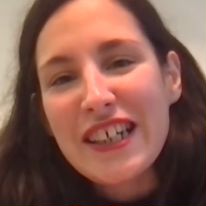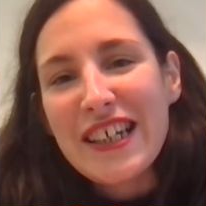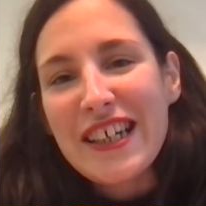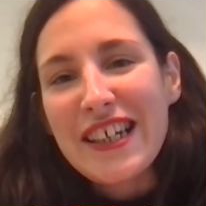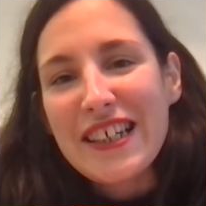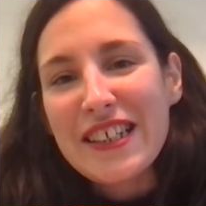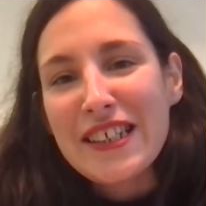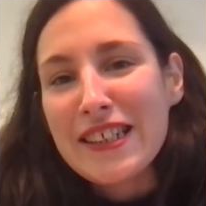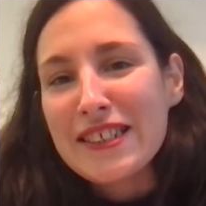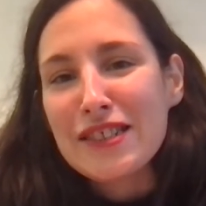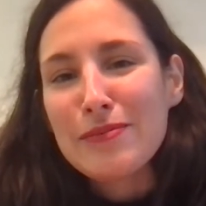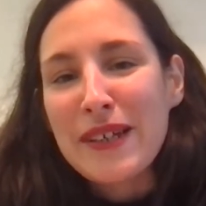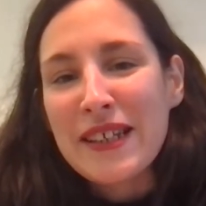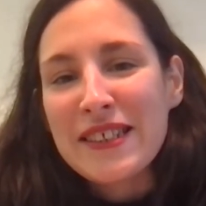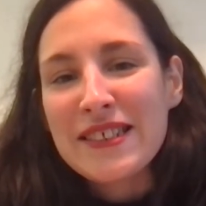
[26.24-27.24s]
and he has
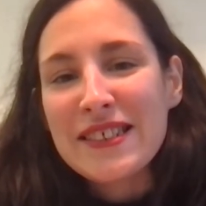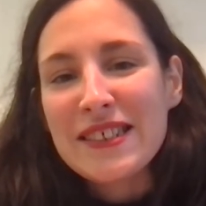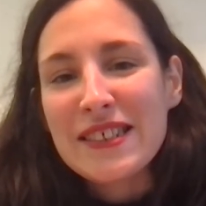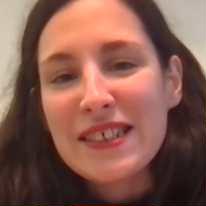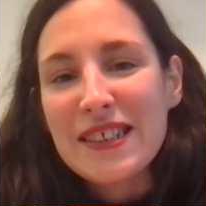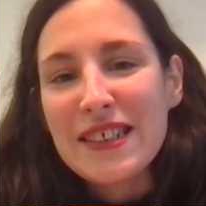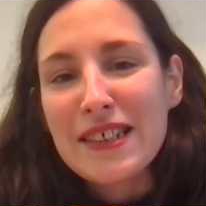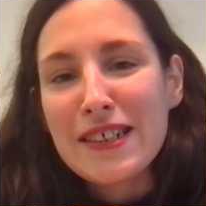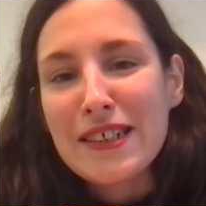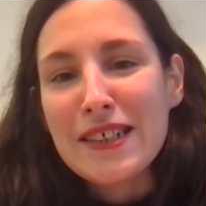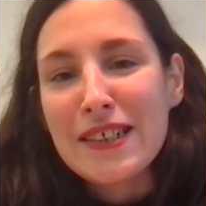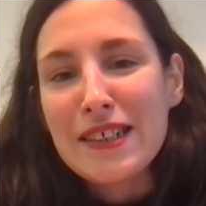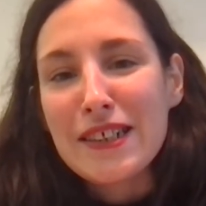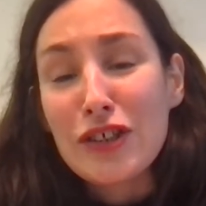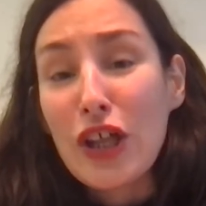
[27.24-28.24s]
spent uh,
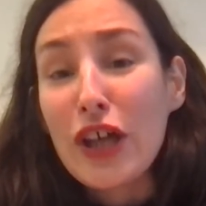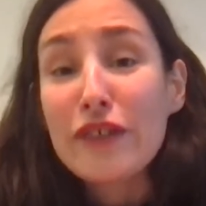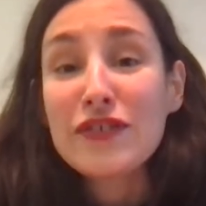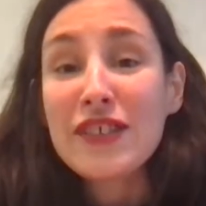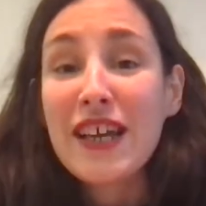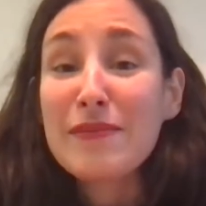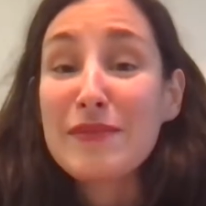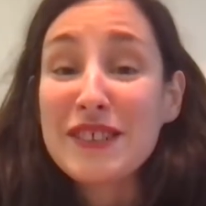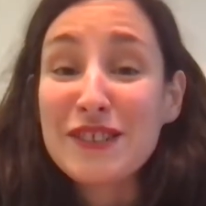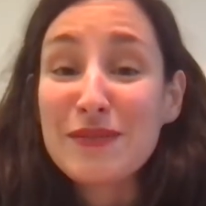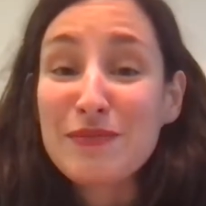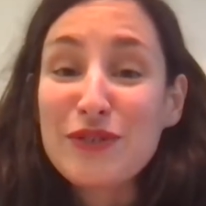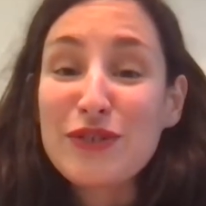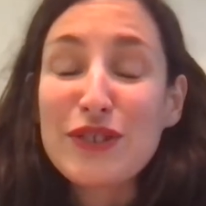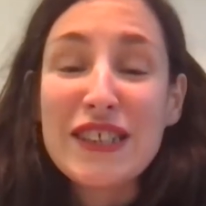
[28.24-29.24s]
a lot of time
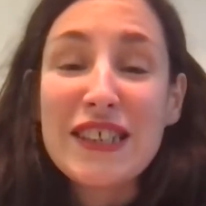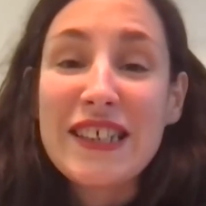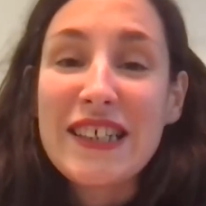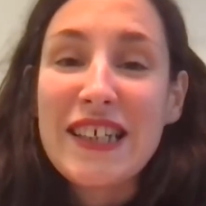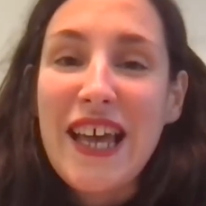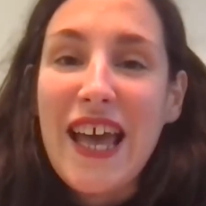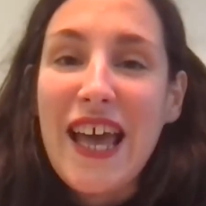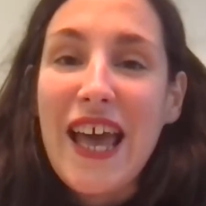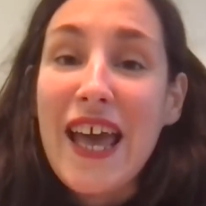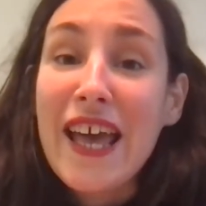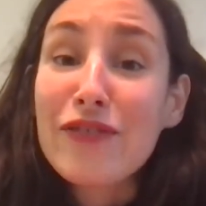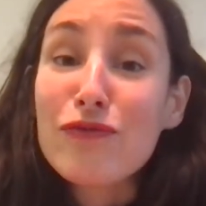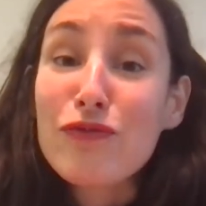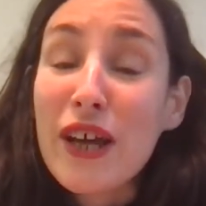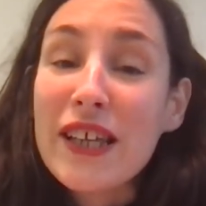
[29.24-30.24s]
exploring
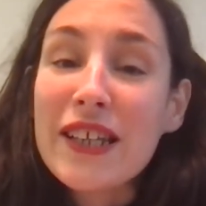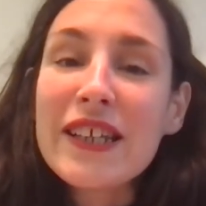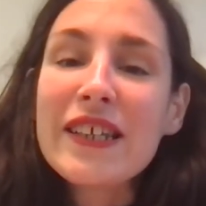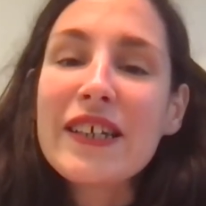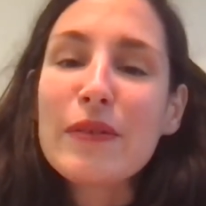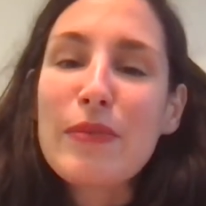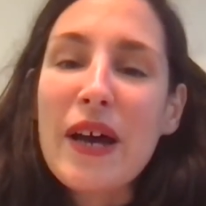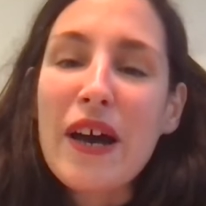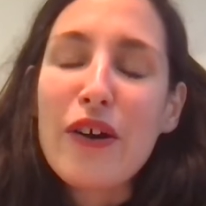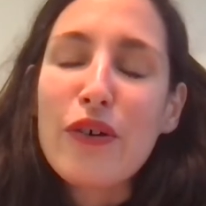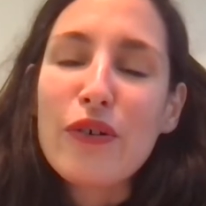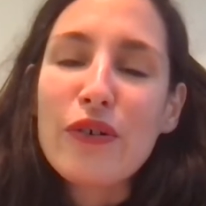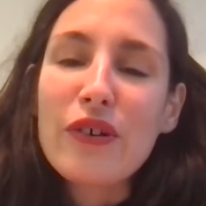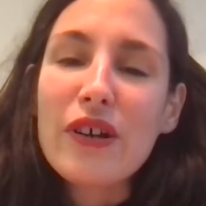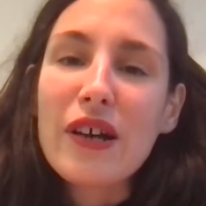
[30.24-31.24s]
and writing
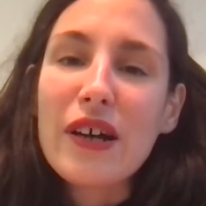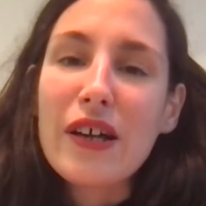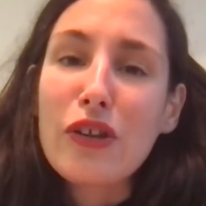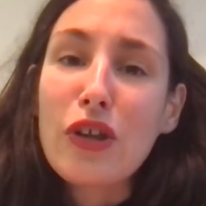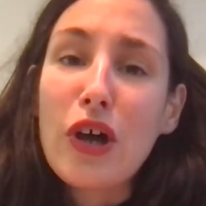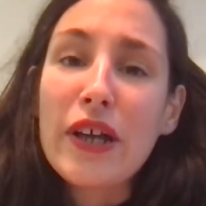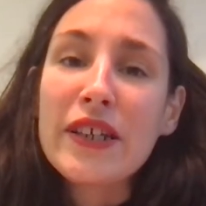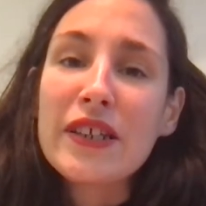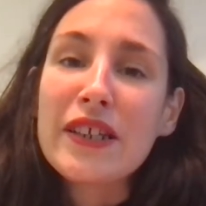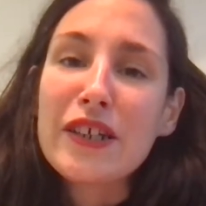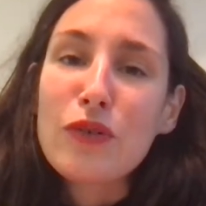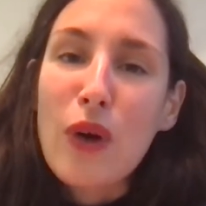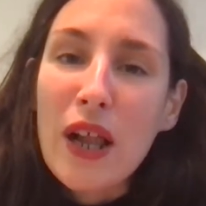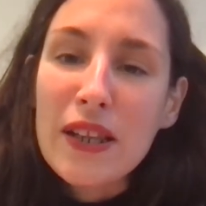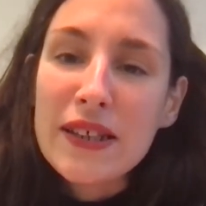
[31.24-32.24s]
about uh, law and
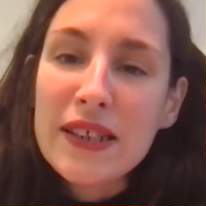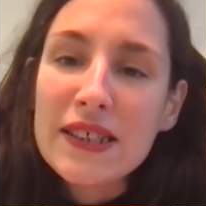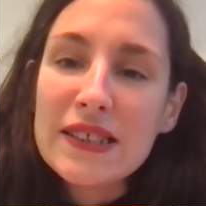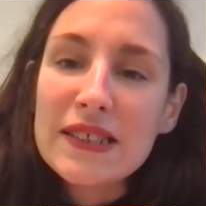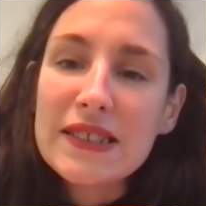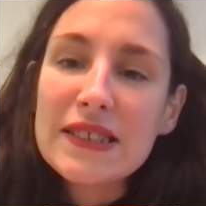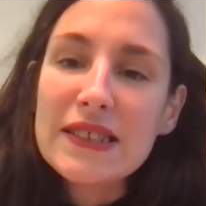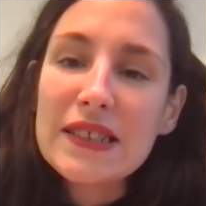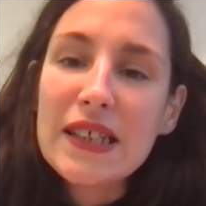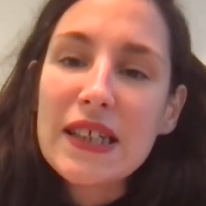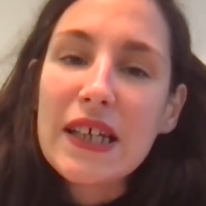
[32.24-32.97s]
inequalities,